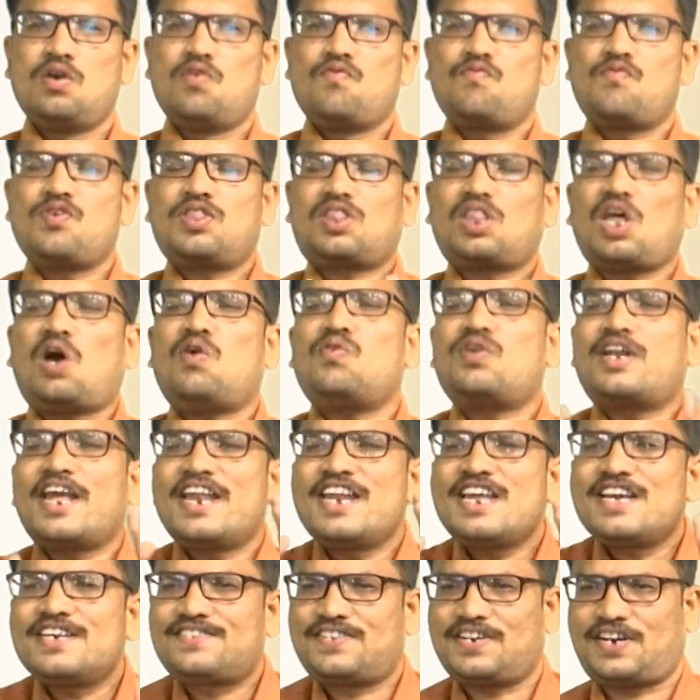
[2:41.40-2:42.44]
without
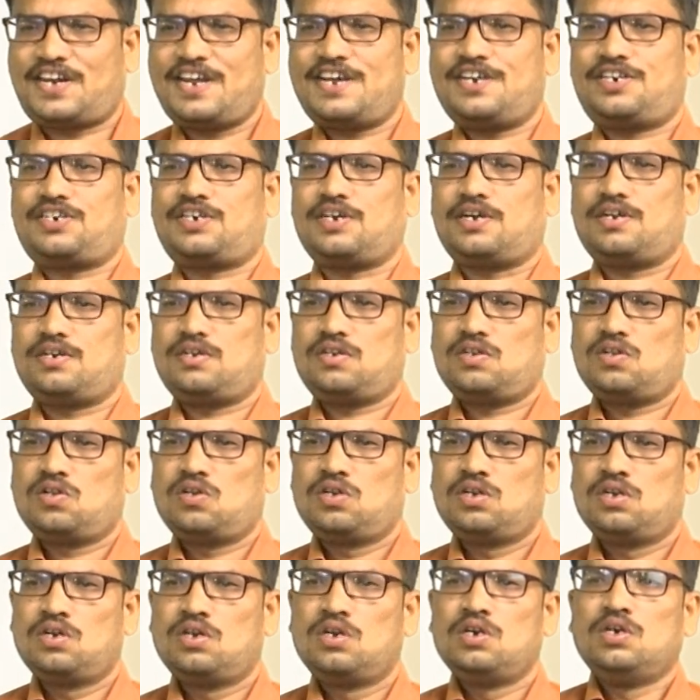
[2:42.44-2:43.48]
any hesitation,
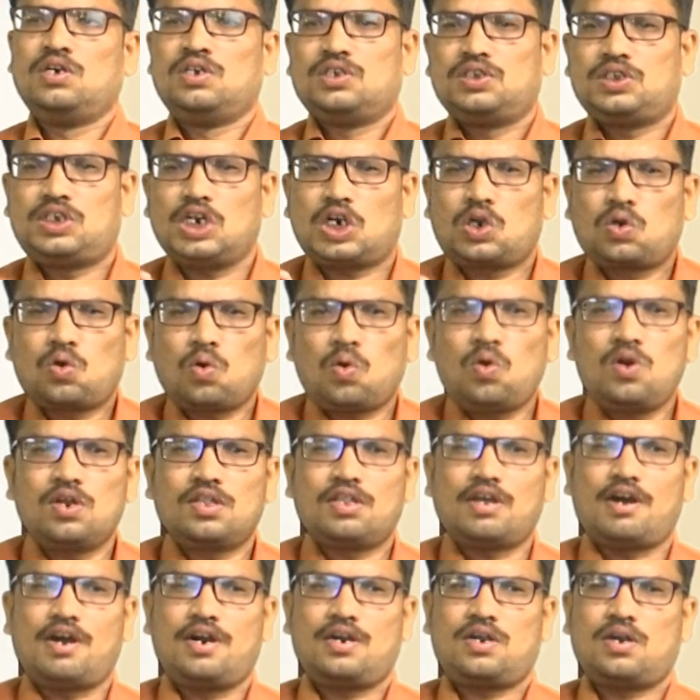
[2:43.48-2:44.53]
they told
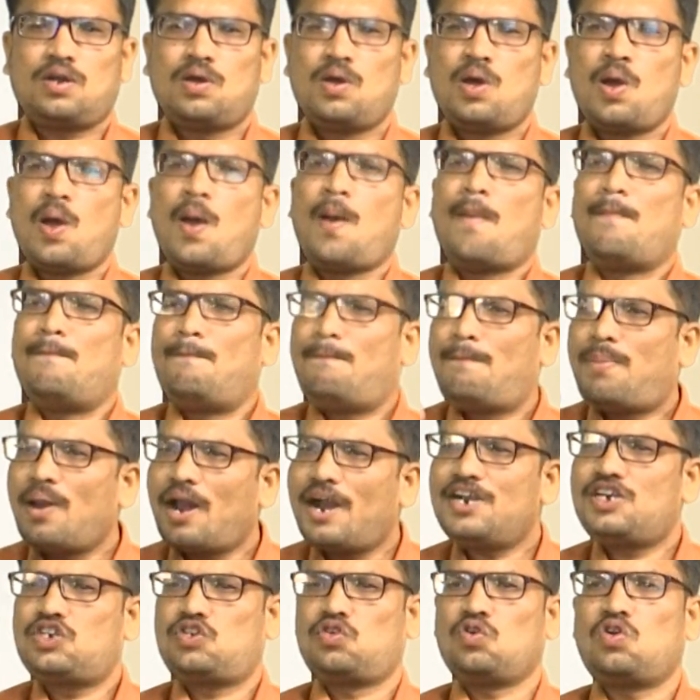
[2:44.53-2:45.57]
that
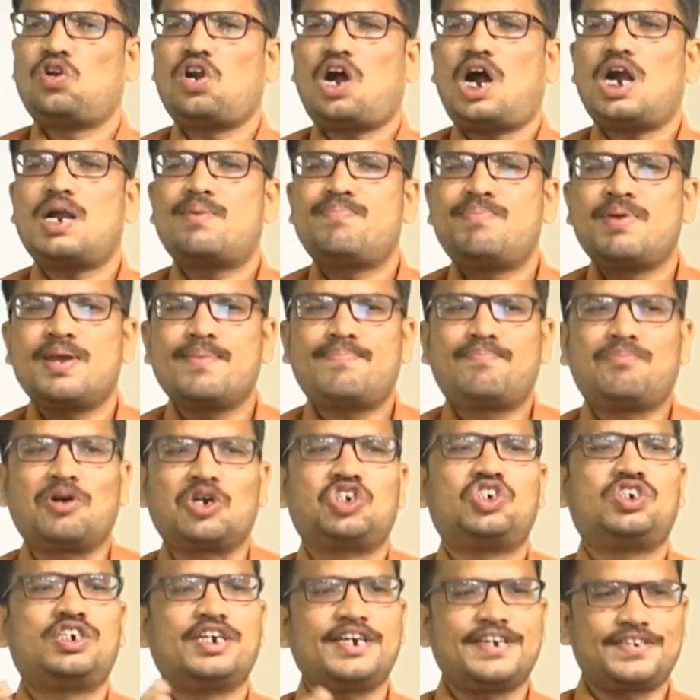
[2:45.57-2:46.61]
blood should not be
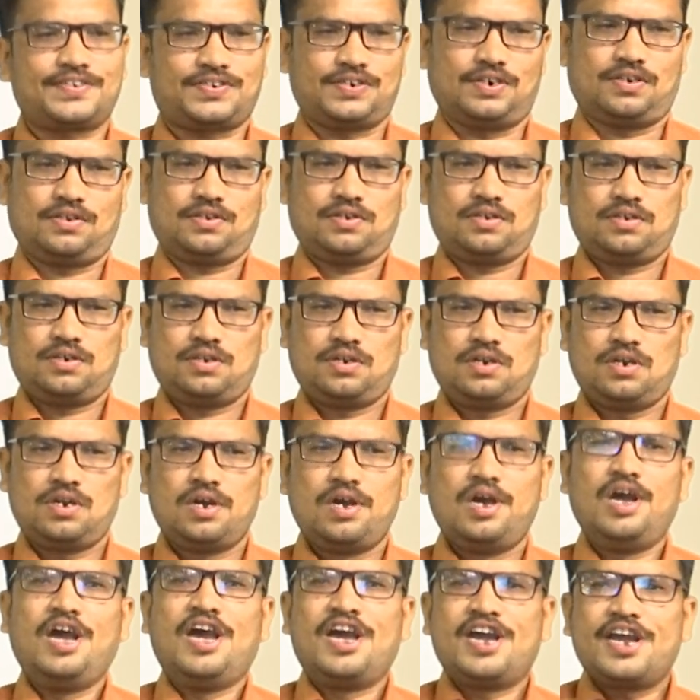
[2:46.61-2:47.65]
purchased.
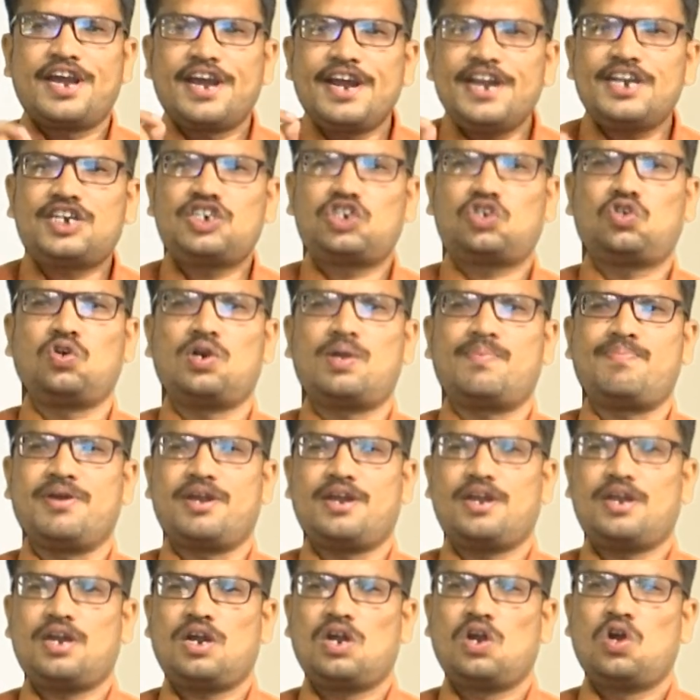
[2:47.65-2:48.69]
It should
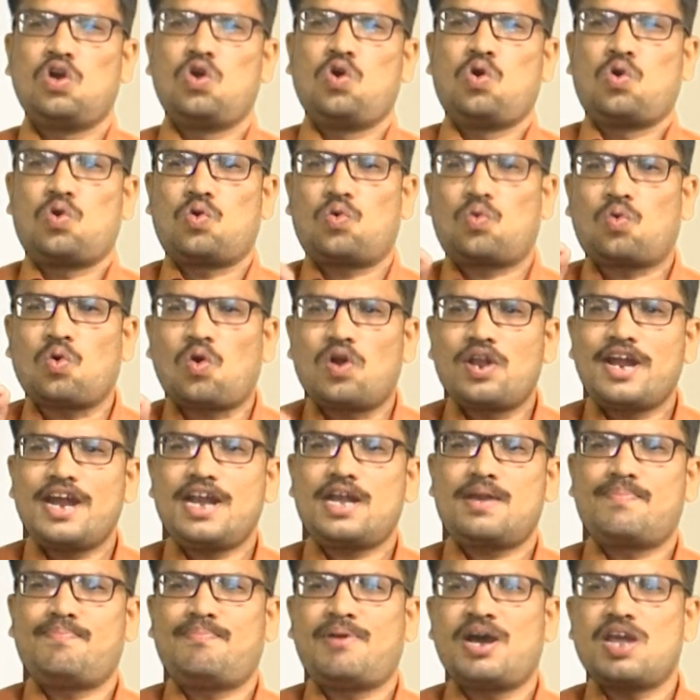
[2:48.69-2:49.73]
be
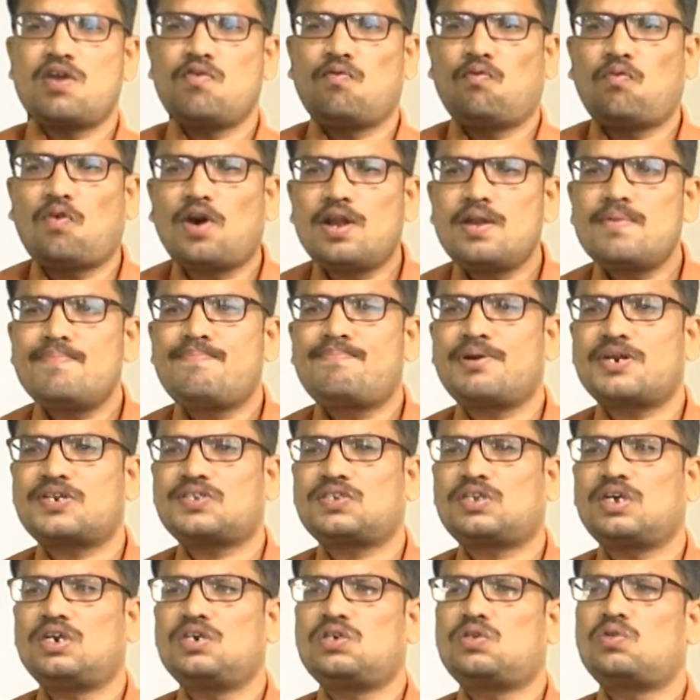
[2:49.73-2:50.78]
donated by one
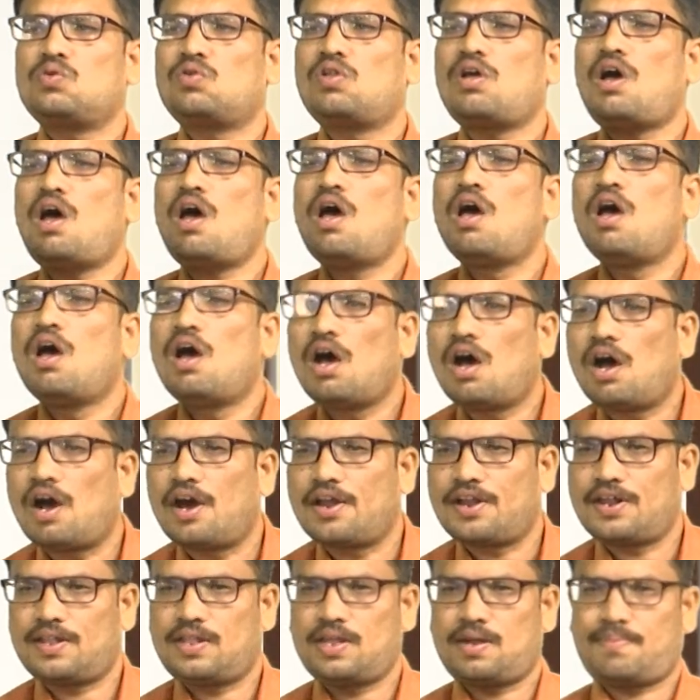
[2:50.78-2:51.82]
person to the
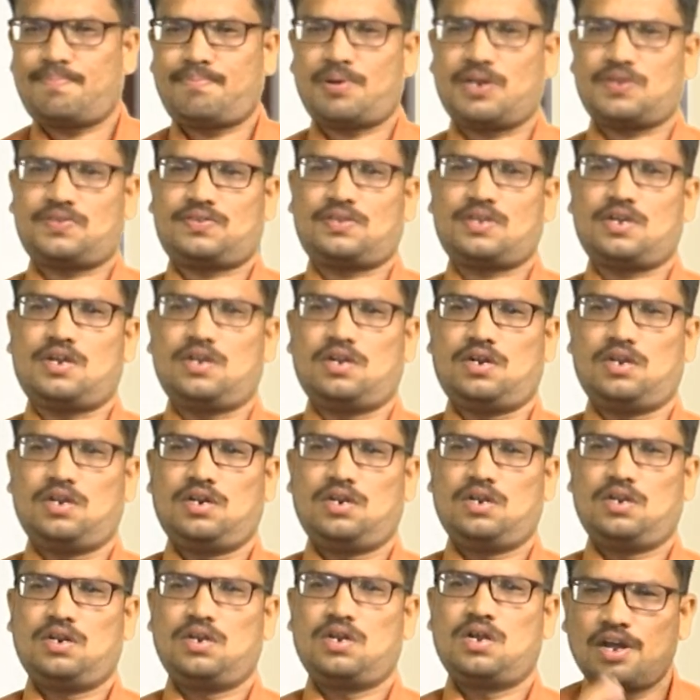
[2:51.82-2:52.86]
another person.
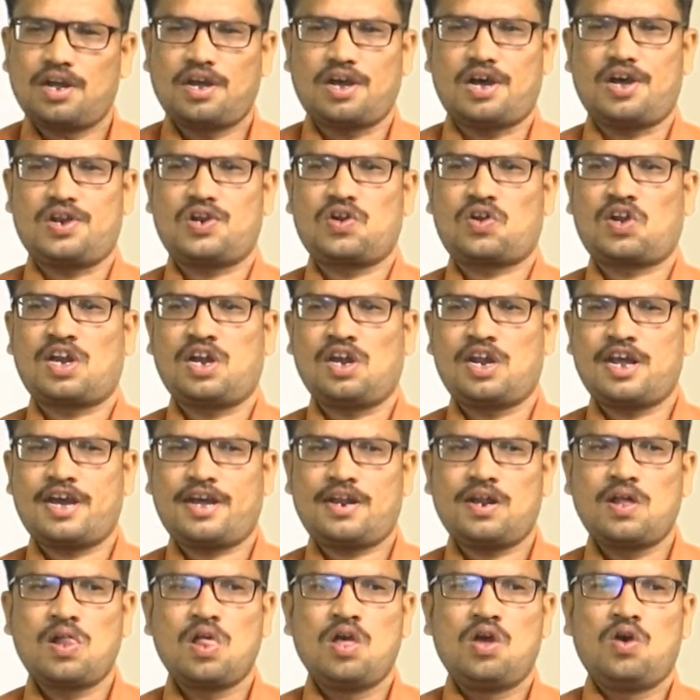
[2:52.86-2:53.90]
Are you clear?
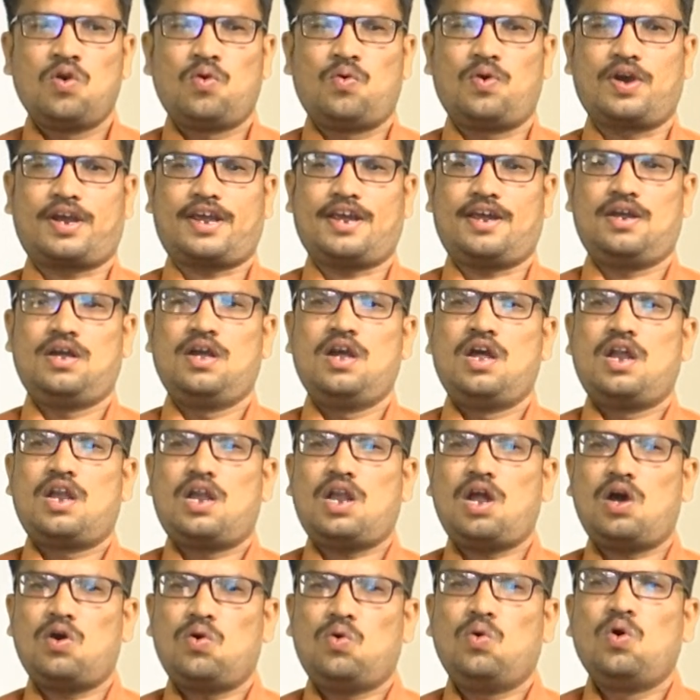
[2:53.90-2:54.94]
Okay.
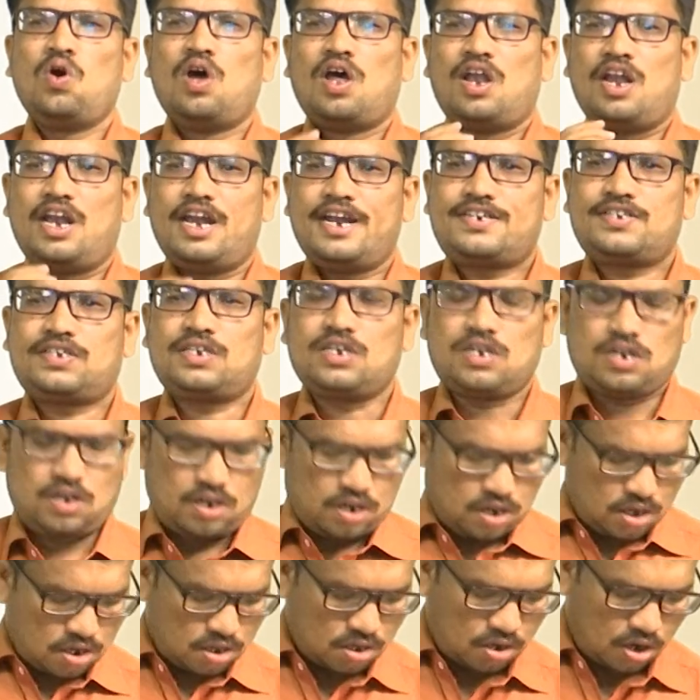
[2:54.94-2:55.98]
Now let's see
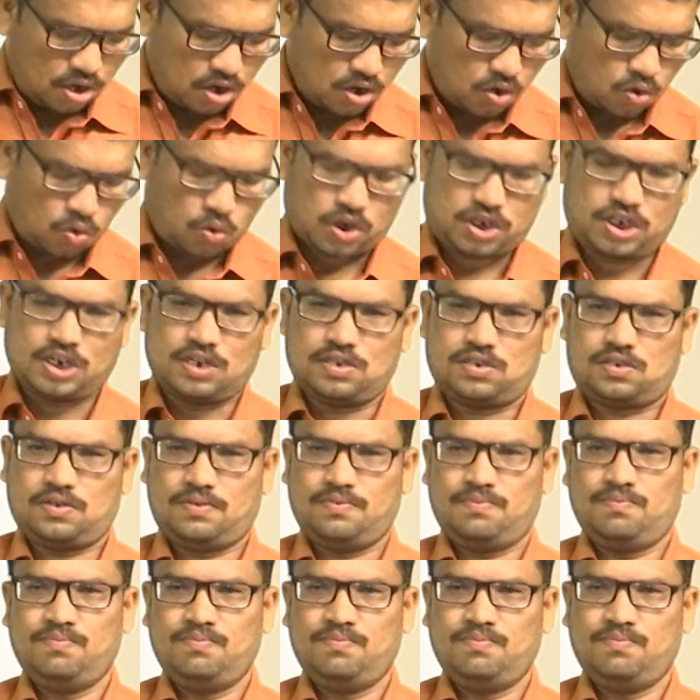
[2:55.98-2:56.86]
the questions.